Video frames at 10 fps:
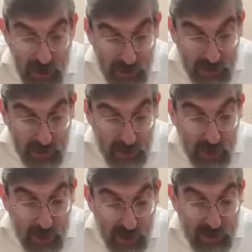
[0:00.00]
ahead
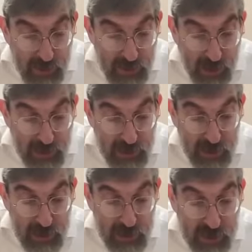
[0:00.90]
and it's megarish
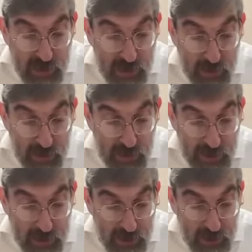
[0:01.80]
the isha
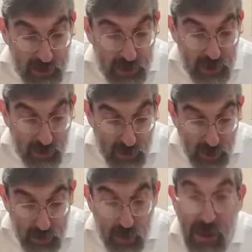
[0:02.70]
completely.
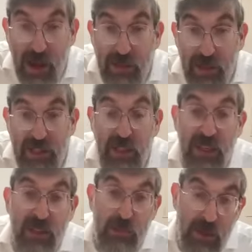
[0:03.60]
Goymer u'machnis,
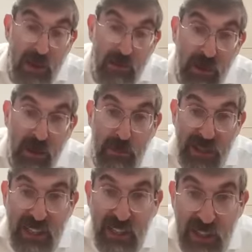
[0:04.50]
it
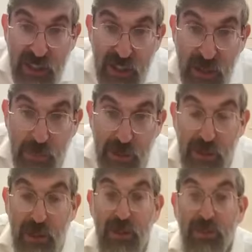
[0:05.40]
brings in the isha
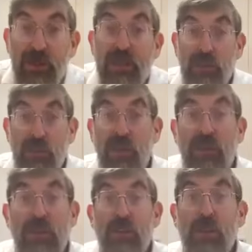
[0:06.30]
completely. So
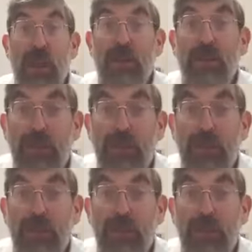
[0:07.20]
very gishmak.